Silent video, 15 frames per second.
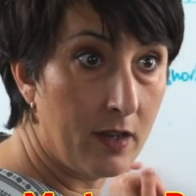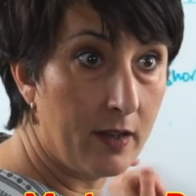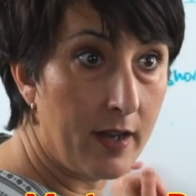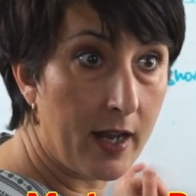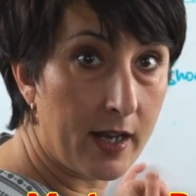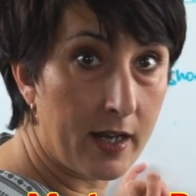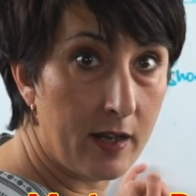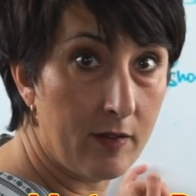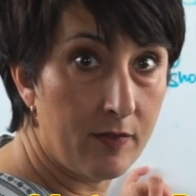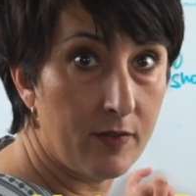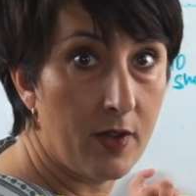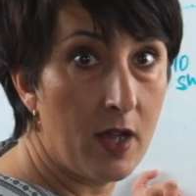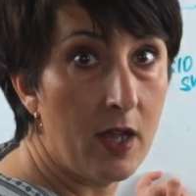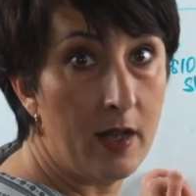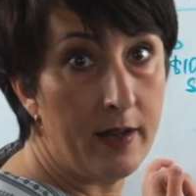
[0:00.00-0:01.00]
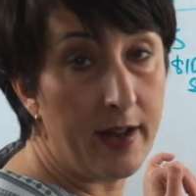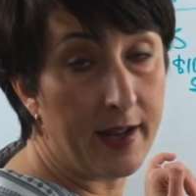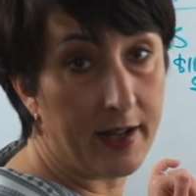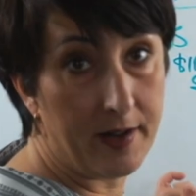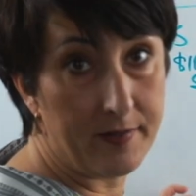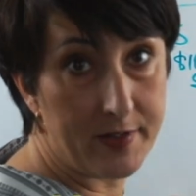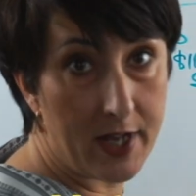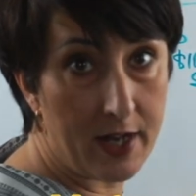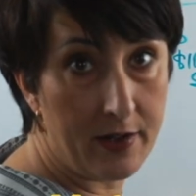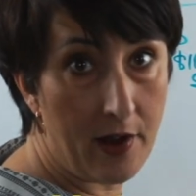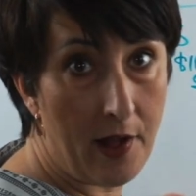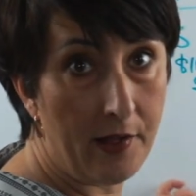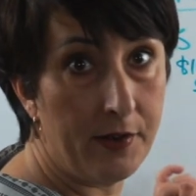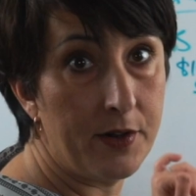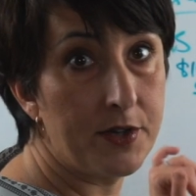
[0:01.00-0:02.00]
Negative, negative ten
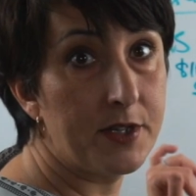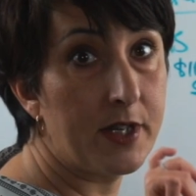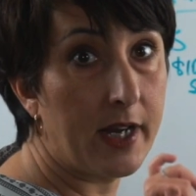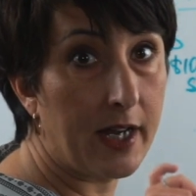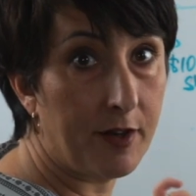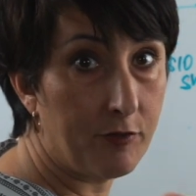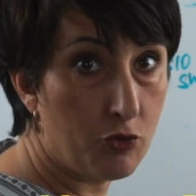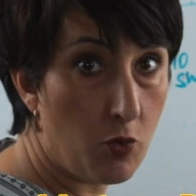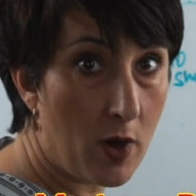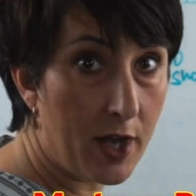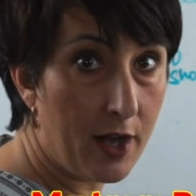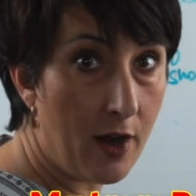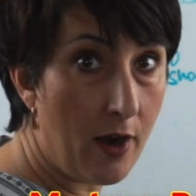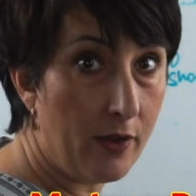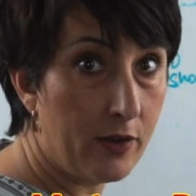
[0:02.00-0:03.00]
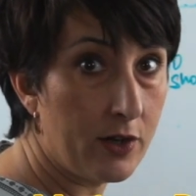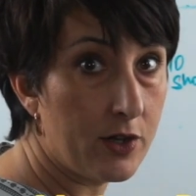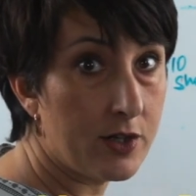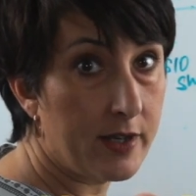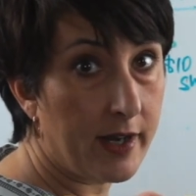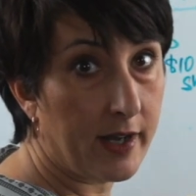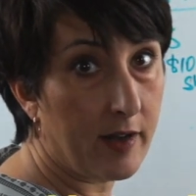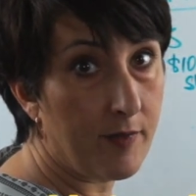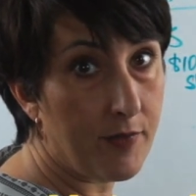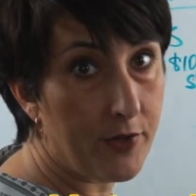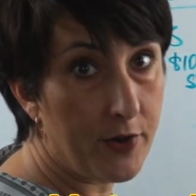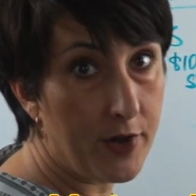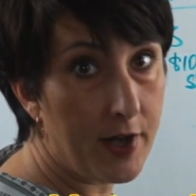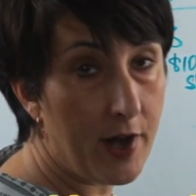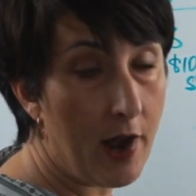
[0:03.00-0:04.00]
dollars, negative twenty dollars, negative
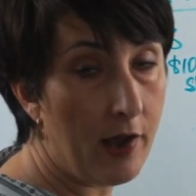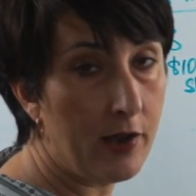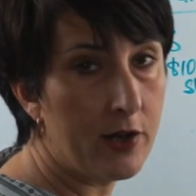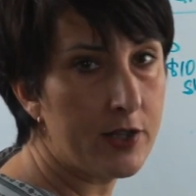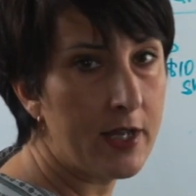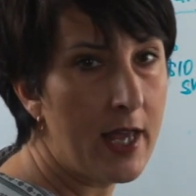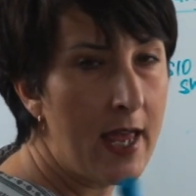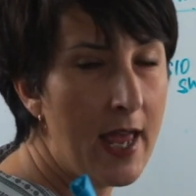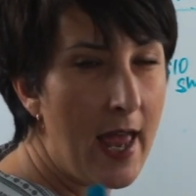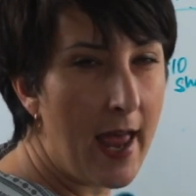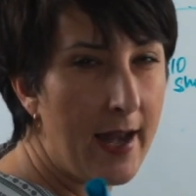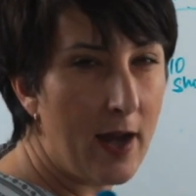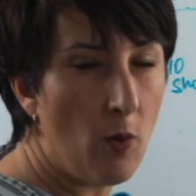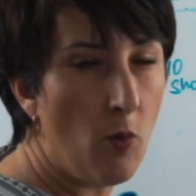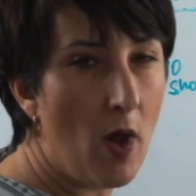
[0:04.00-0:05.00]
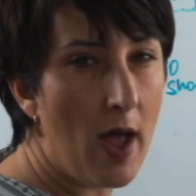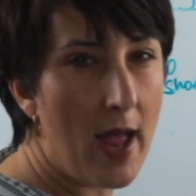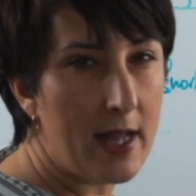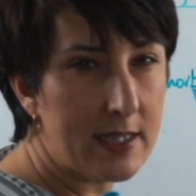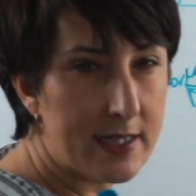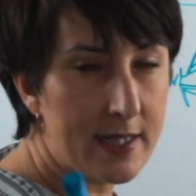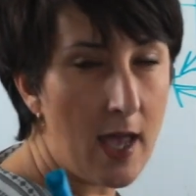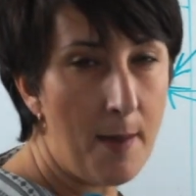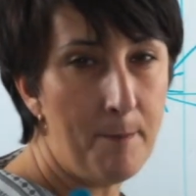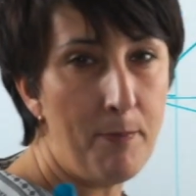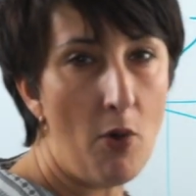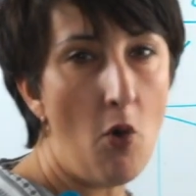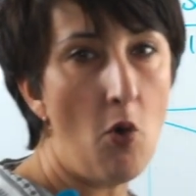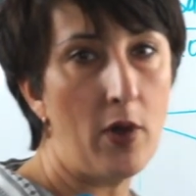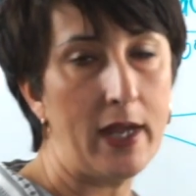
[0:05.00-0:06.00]
thirty dollars. And at what, at some
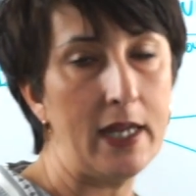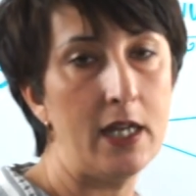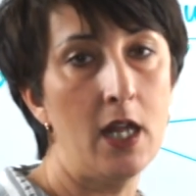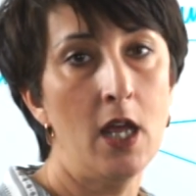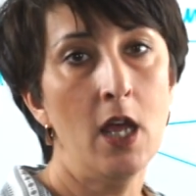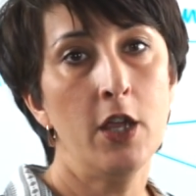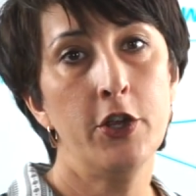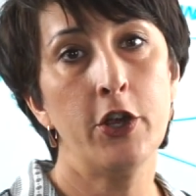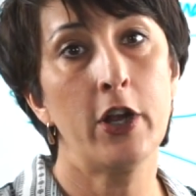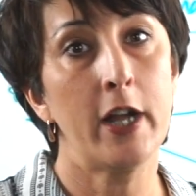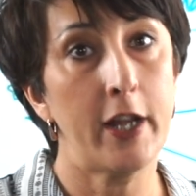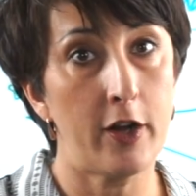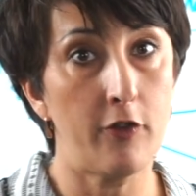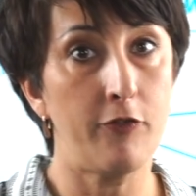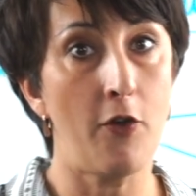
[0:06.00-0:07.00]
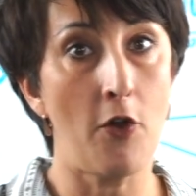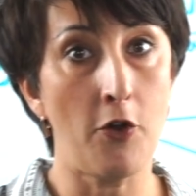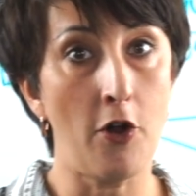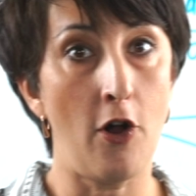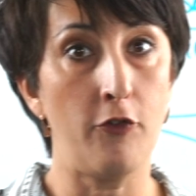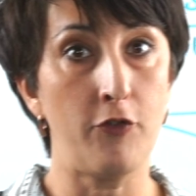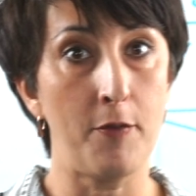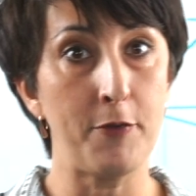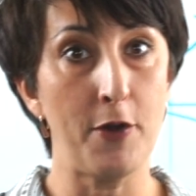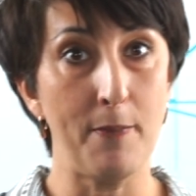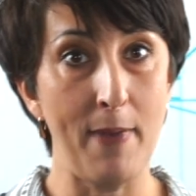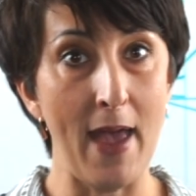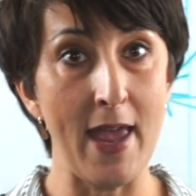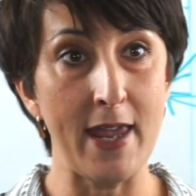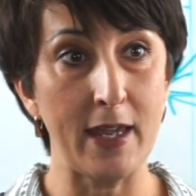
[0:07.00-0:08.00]
point, you're going to get a phone call from your
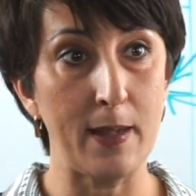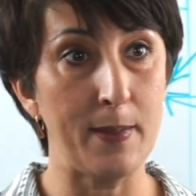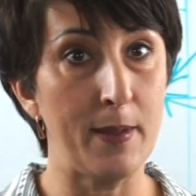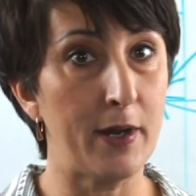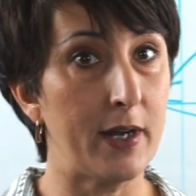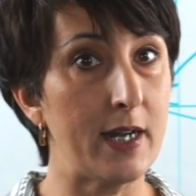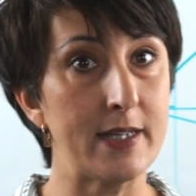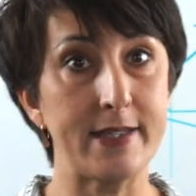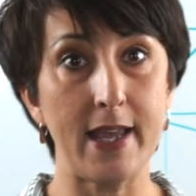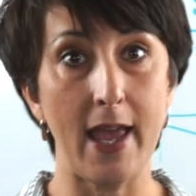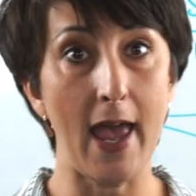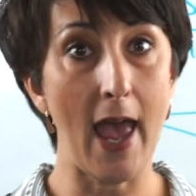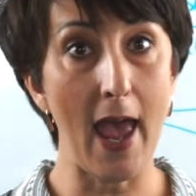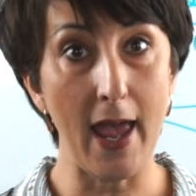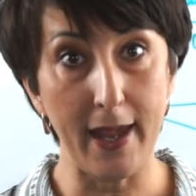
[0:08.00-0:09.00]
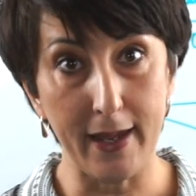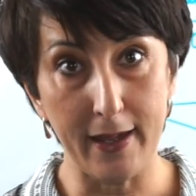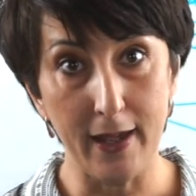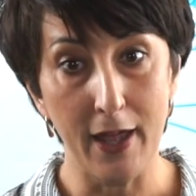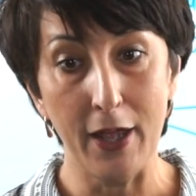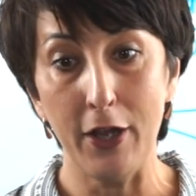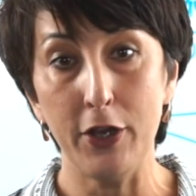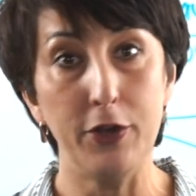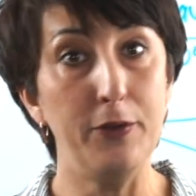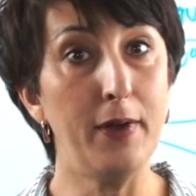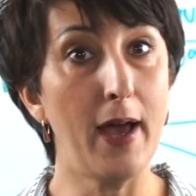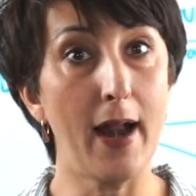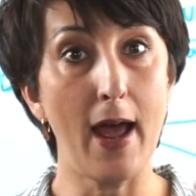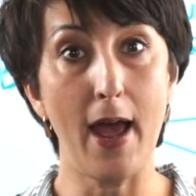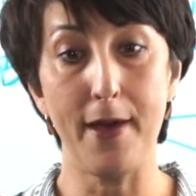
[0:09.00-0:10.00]
bank, and they're going to say, hey, you
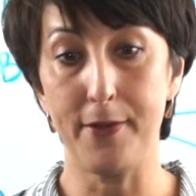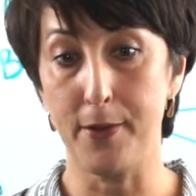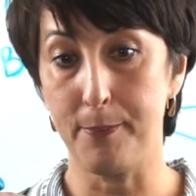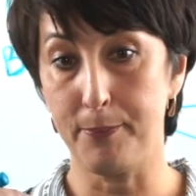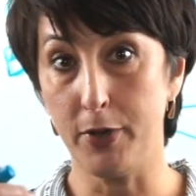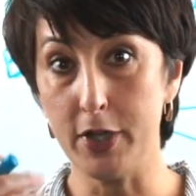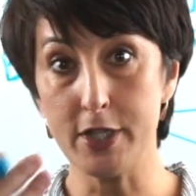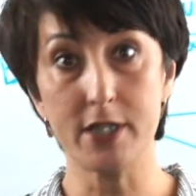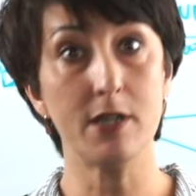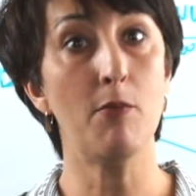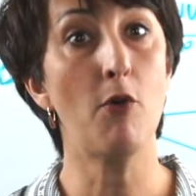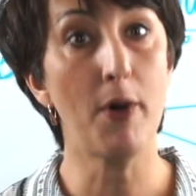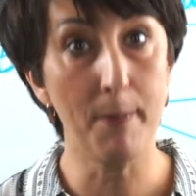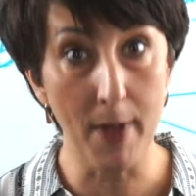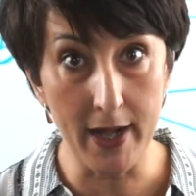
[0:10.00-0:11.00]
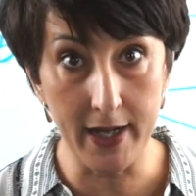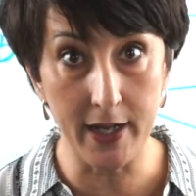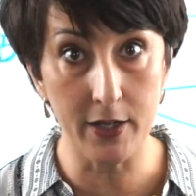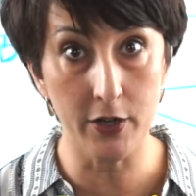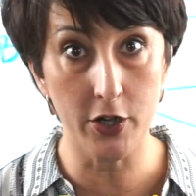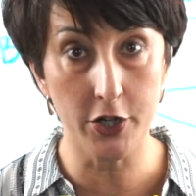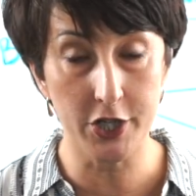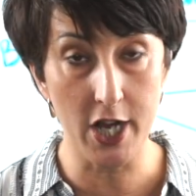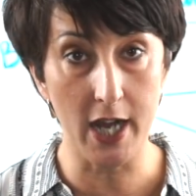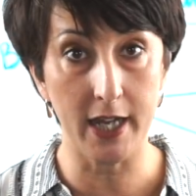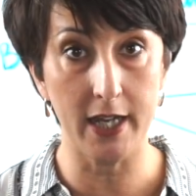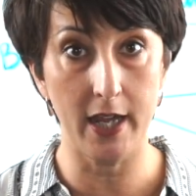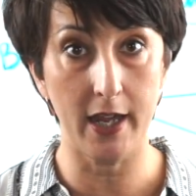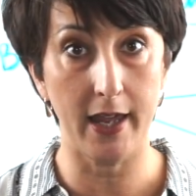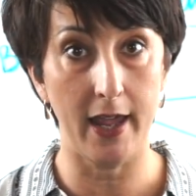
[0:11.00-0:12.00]
got to either put some more money in your
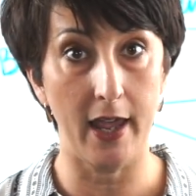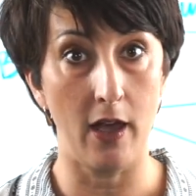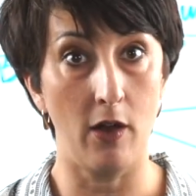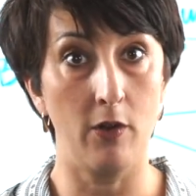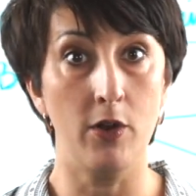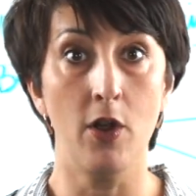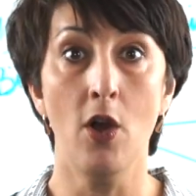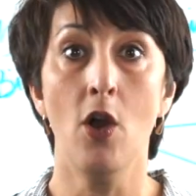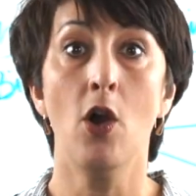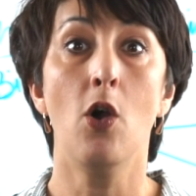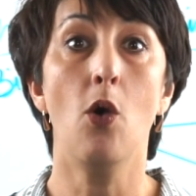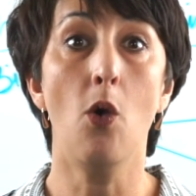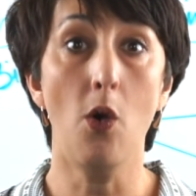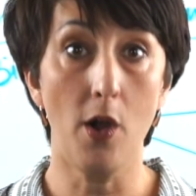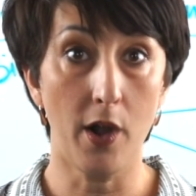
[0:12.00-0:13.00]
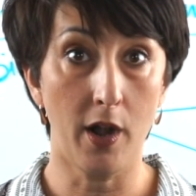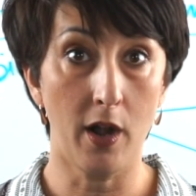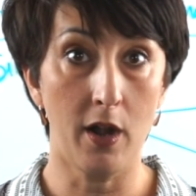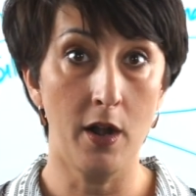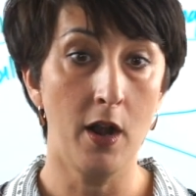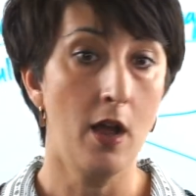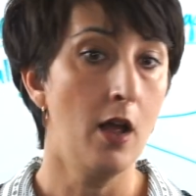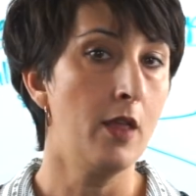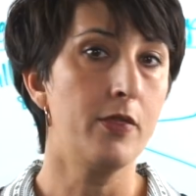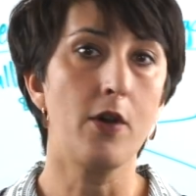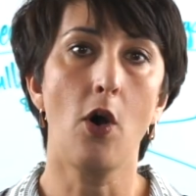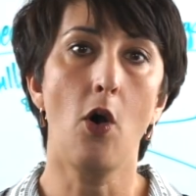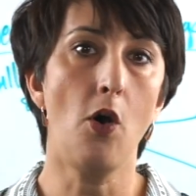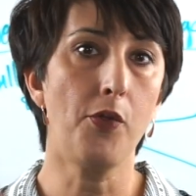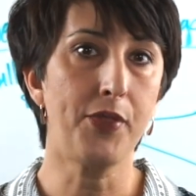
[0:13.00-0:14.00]
checking account, or the
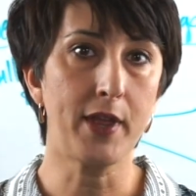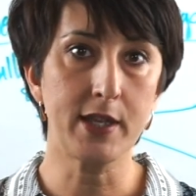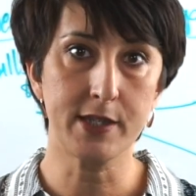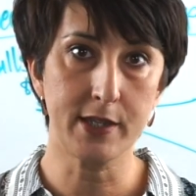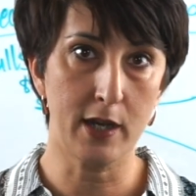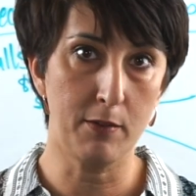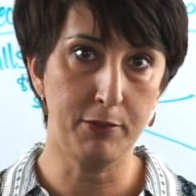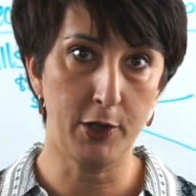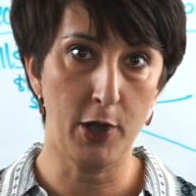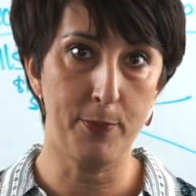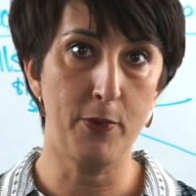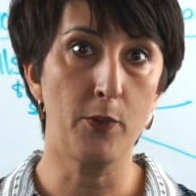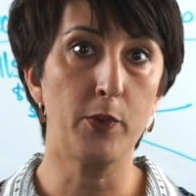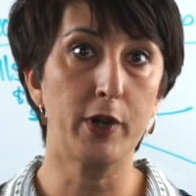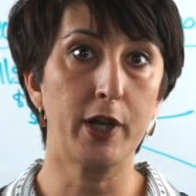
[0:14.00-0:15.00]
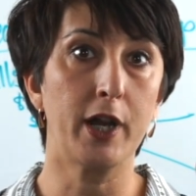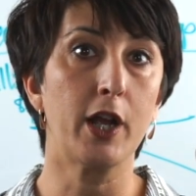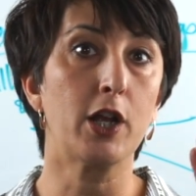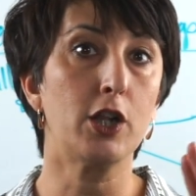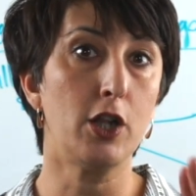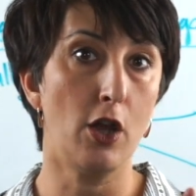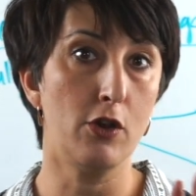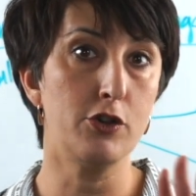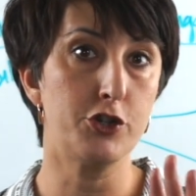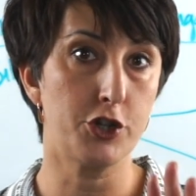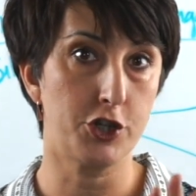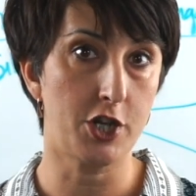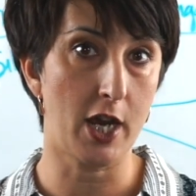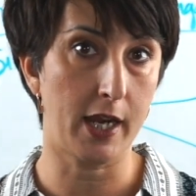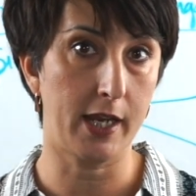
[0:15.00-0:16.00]
whole thing's going to blow up and we're going to close your
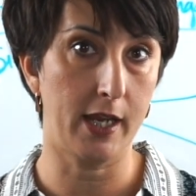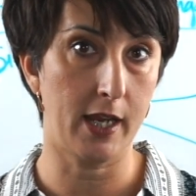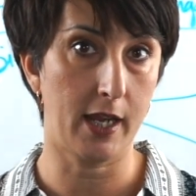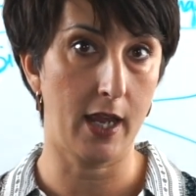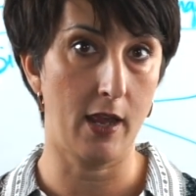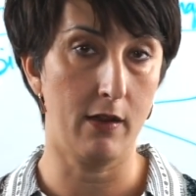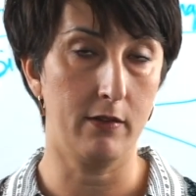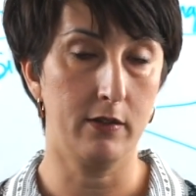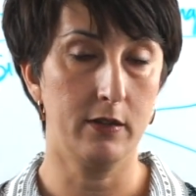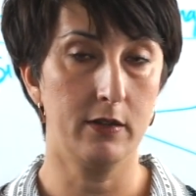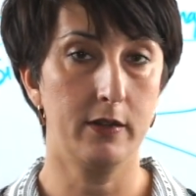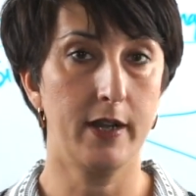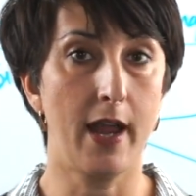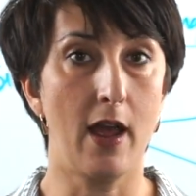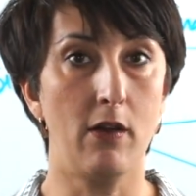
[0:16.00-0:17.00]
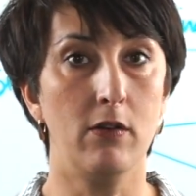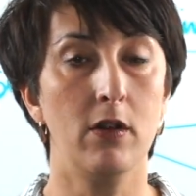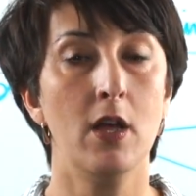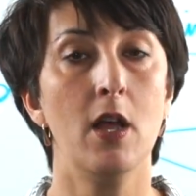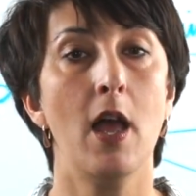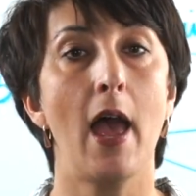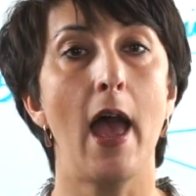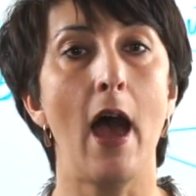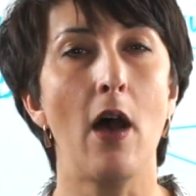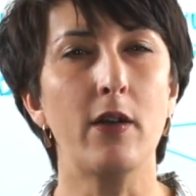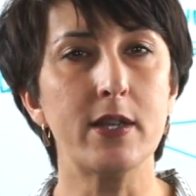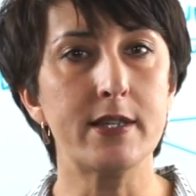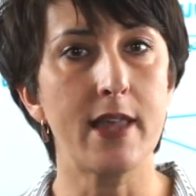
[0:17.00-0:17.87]
checking account. Now, how does